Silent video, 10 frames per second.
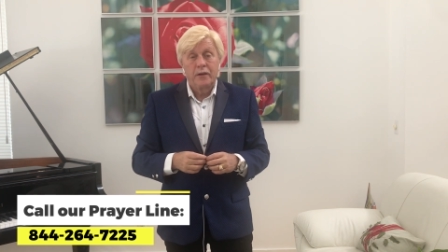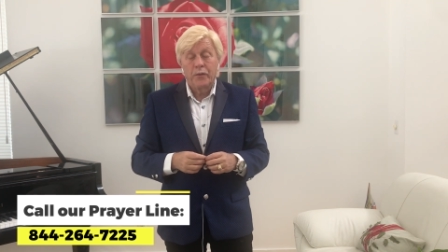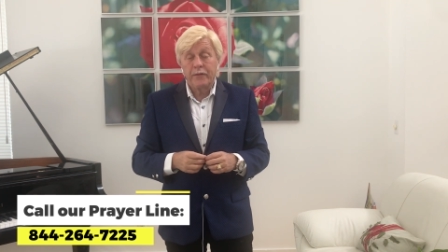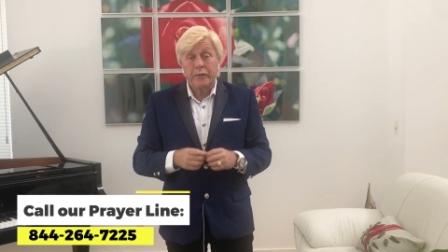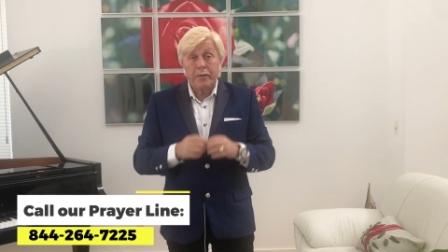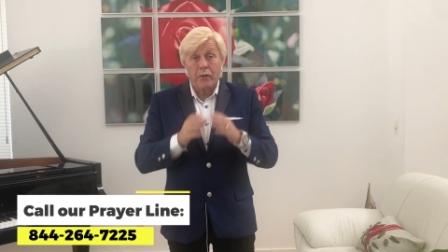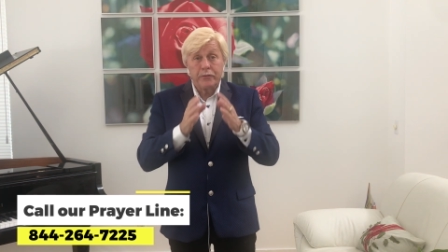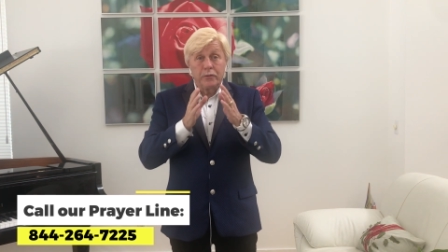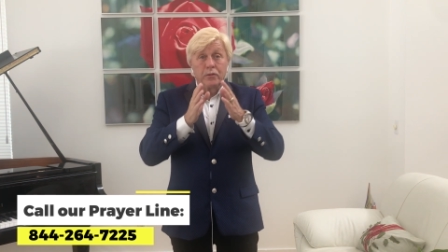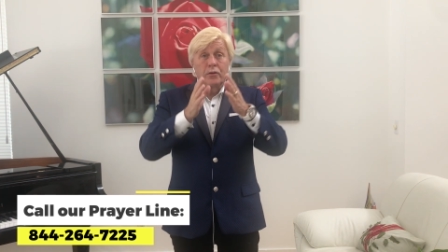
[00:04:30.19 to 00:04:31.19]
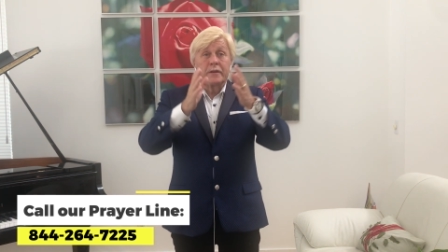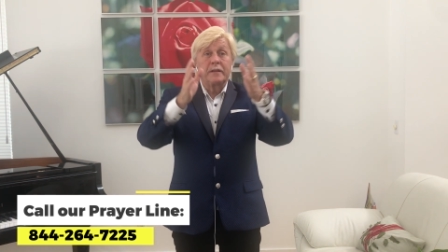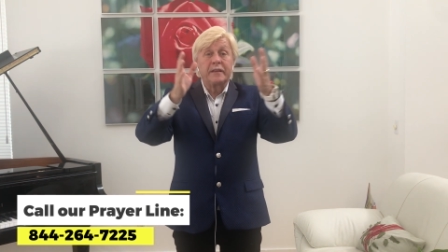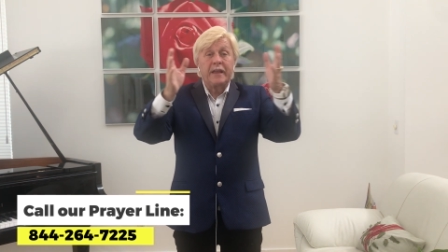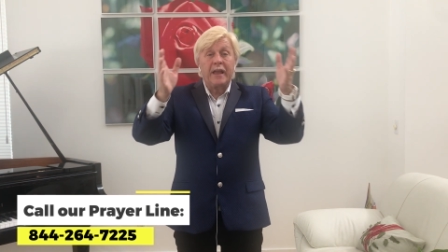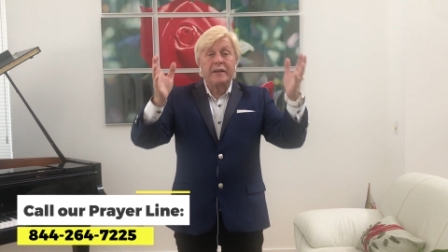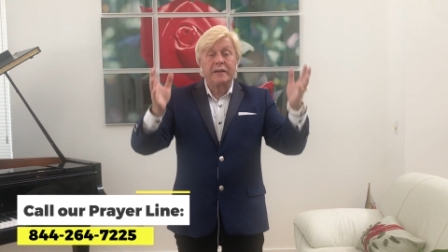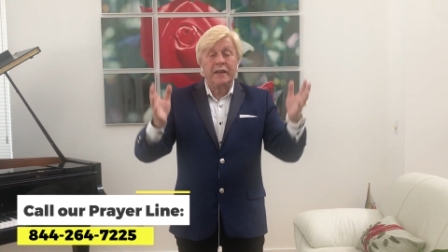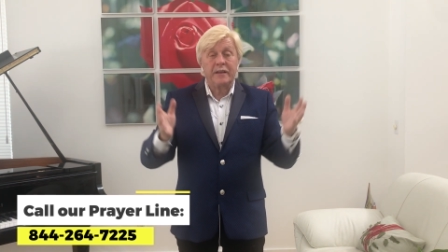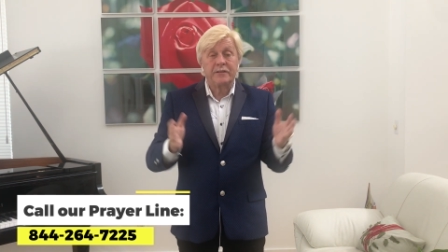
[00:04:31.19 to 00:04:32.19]
We have the power to look at the
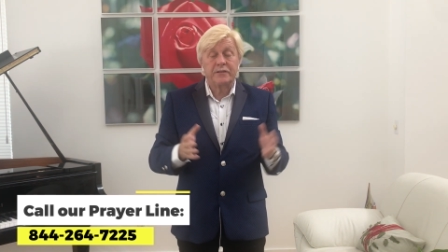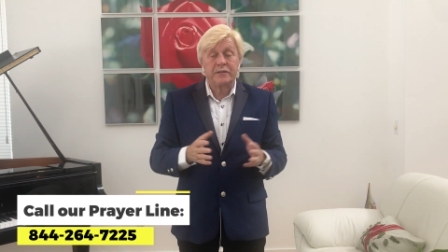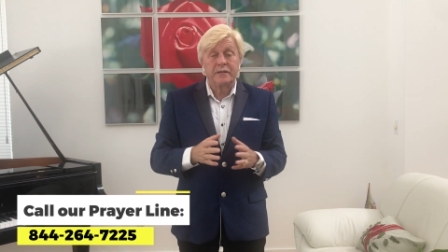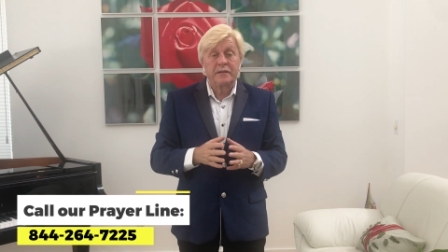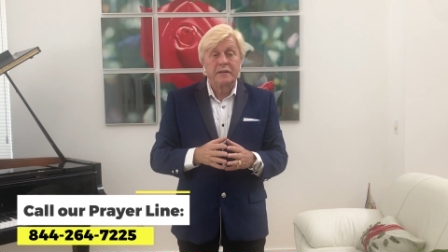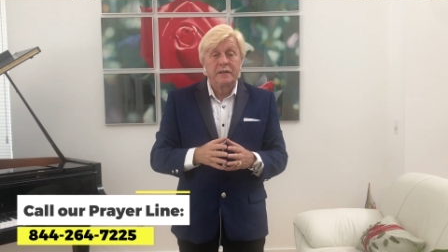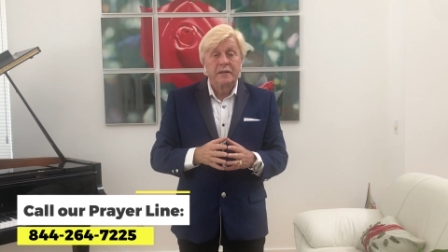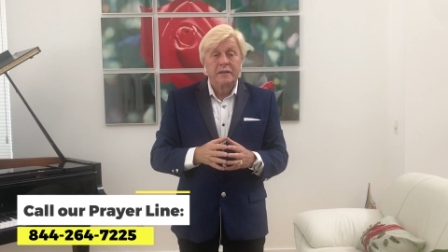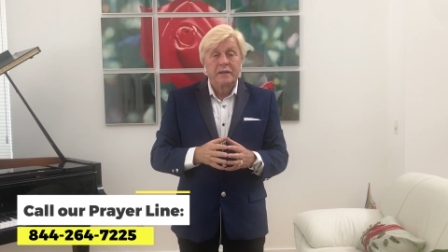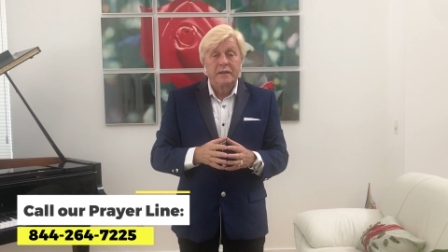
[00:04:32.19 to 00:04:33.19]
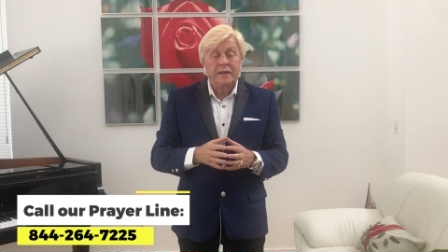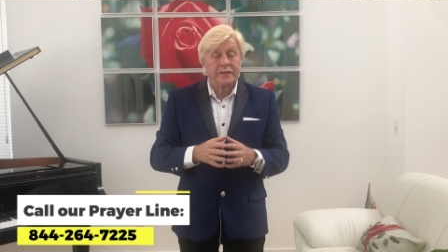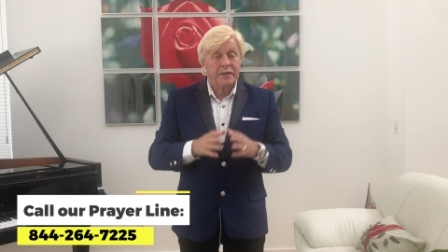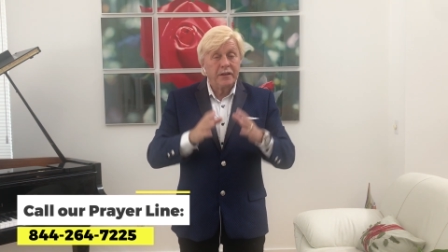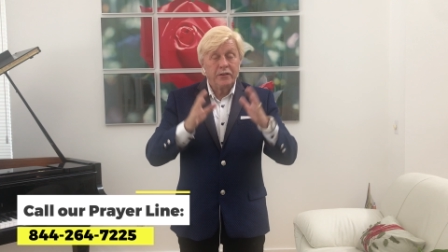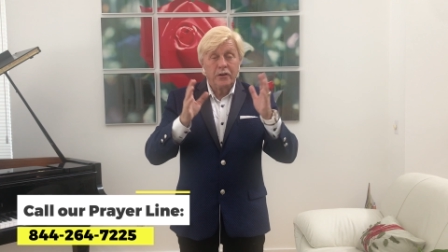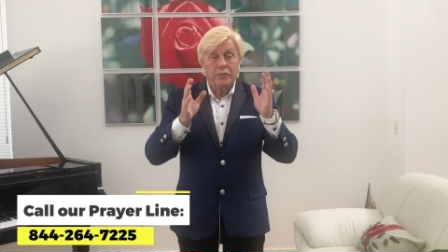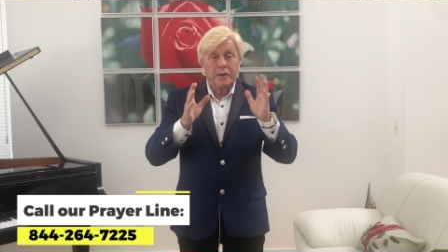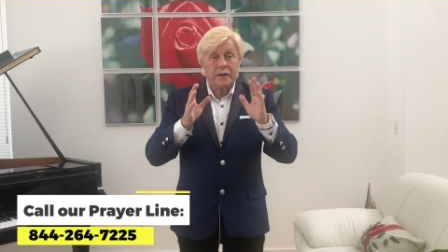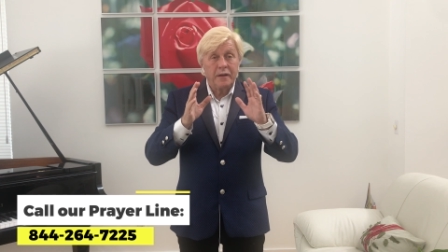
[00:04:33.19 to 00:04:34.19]
candidates and say, you know
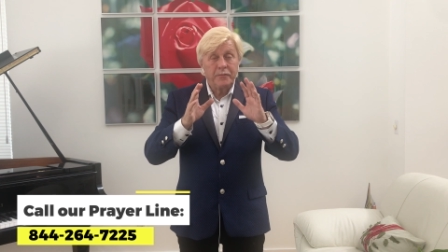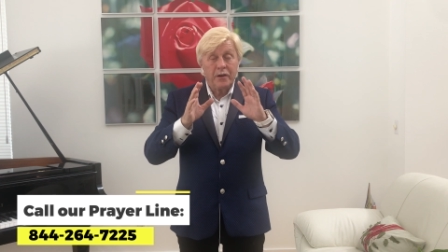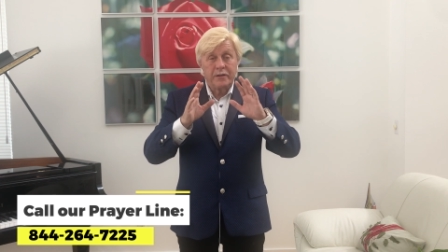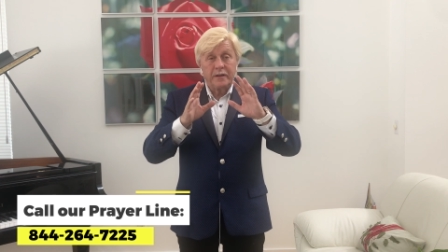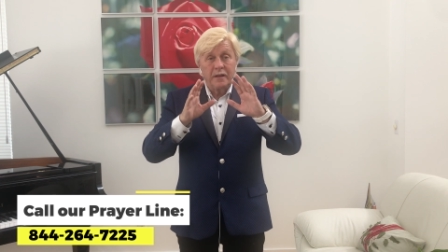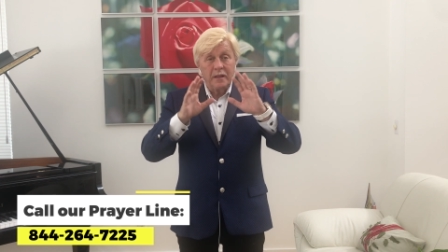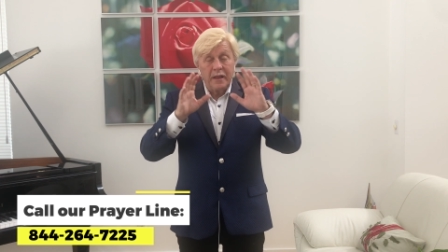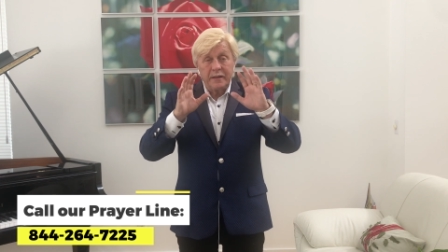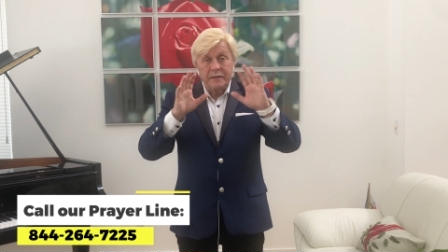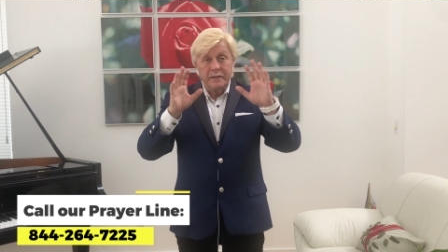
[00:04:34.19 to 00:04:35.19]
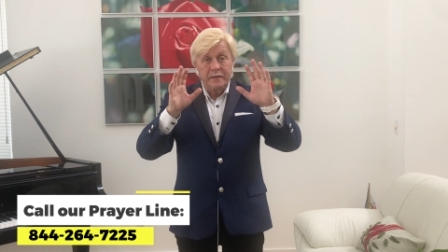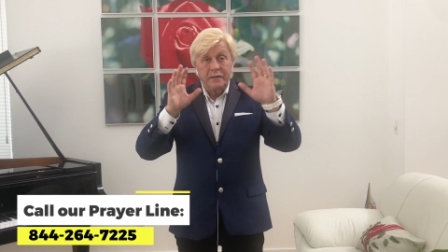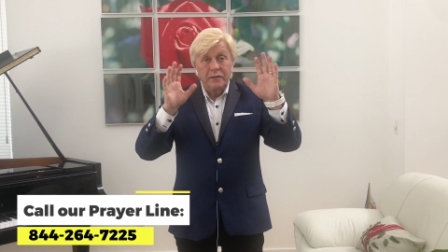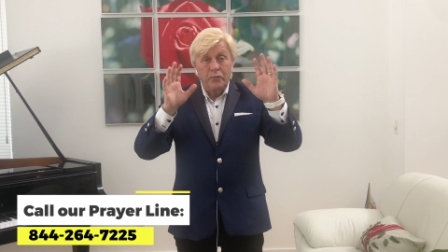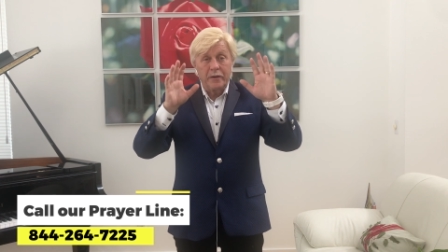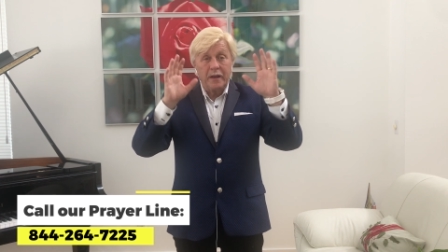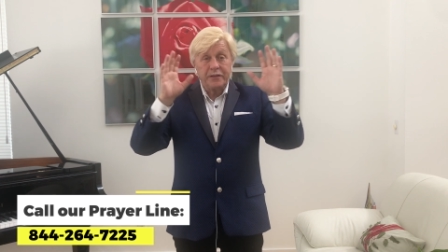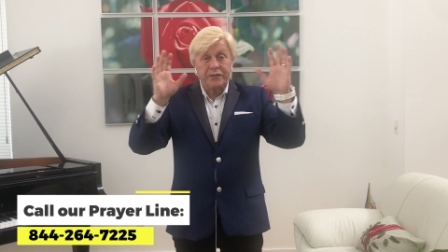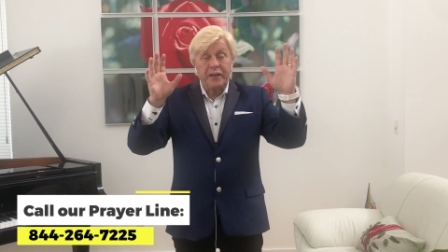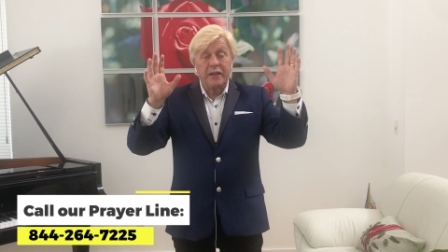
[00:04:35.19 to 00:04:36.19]
what? I'm not going to let what I
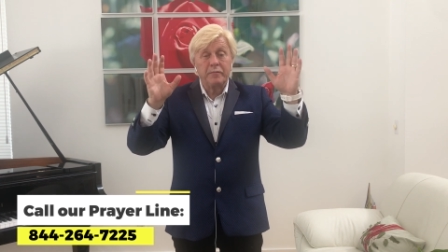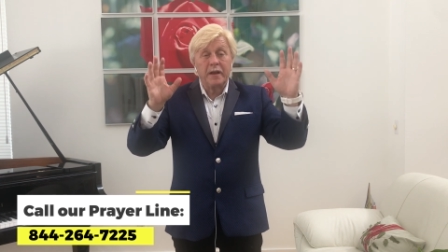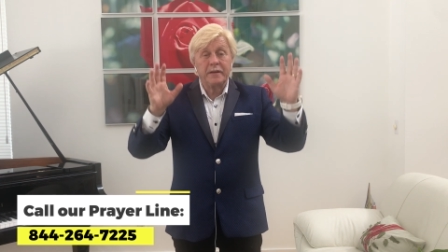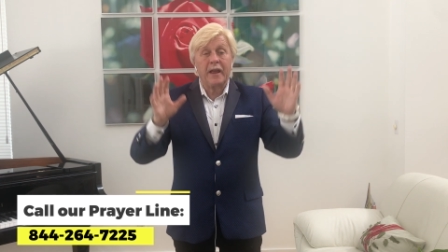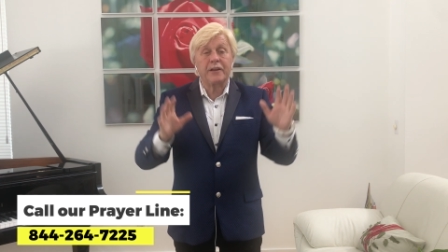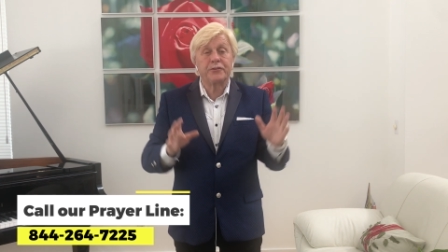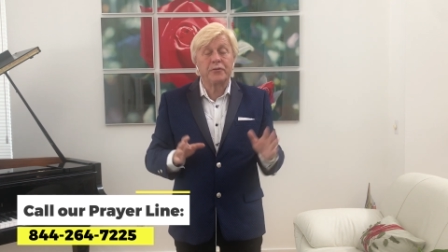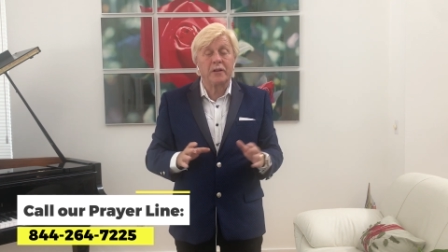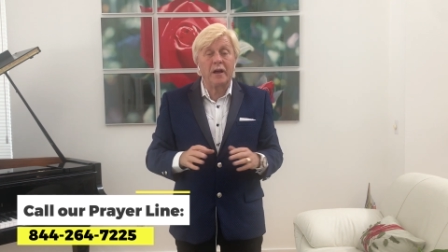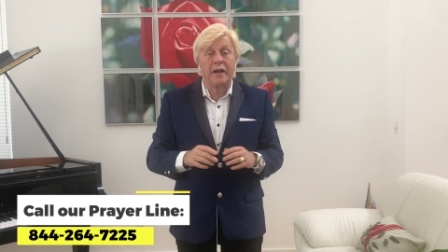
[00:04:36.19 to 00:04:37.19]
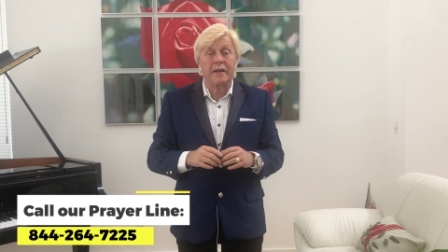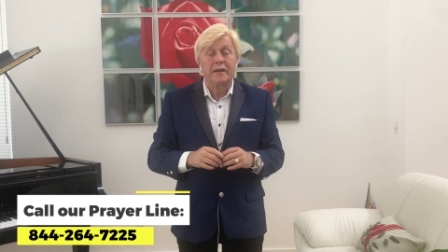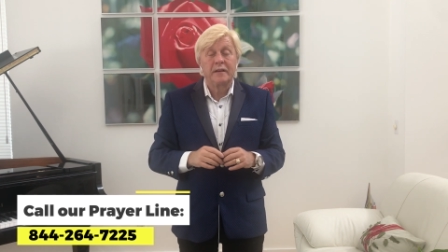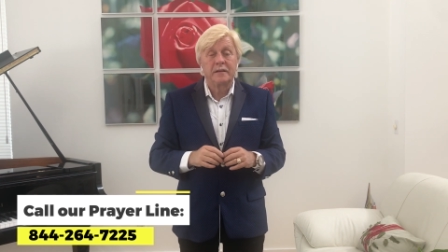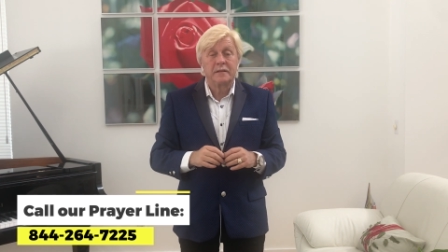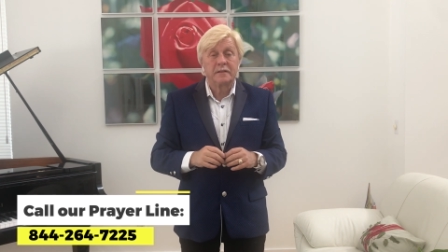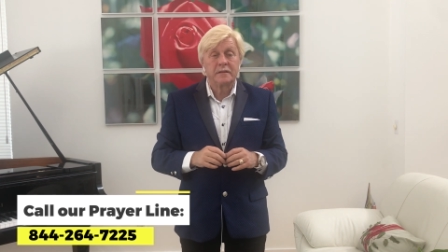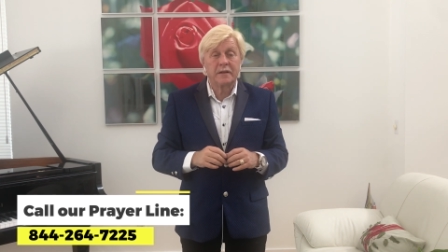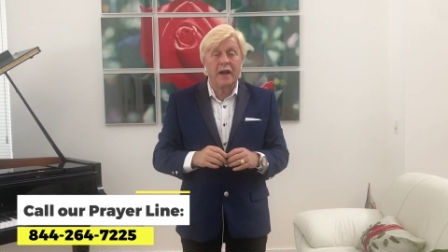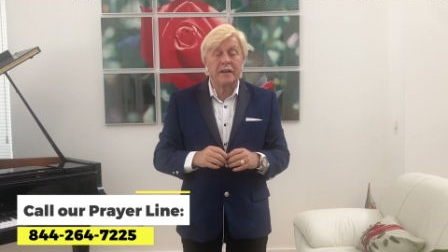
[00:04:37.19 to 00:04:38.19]
see in my natural eye
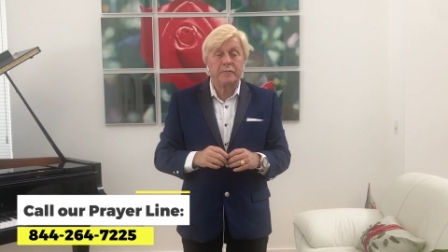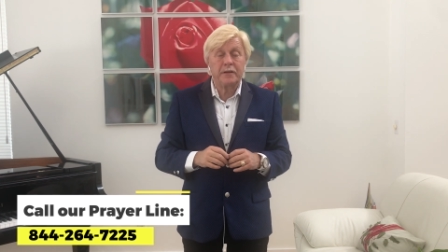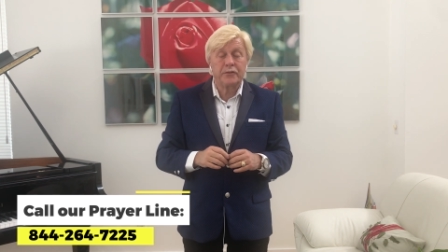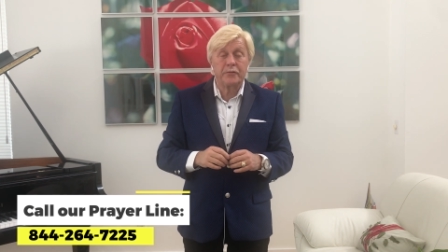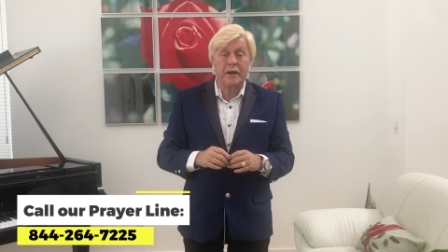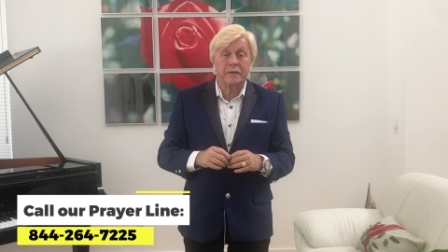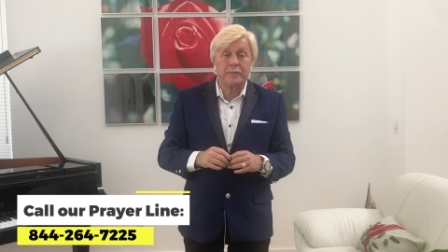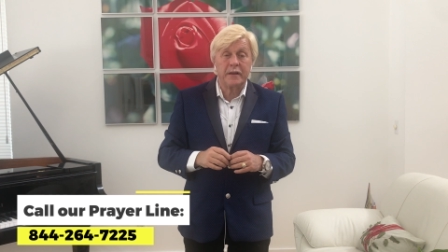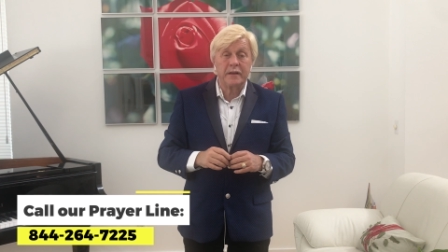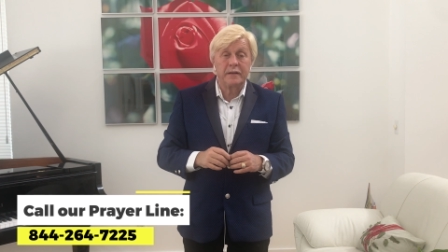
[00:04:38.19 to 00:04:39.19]
guide me and direct me.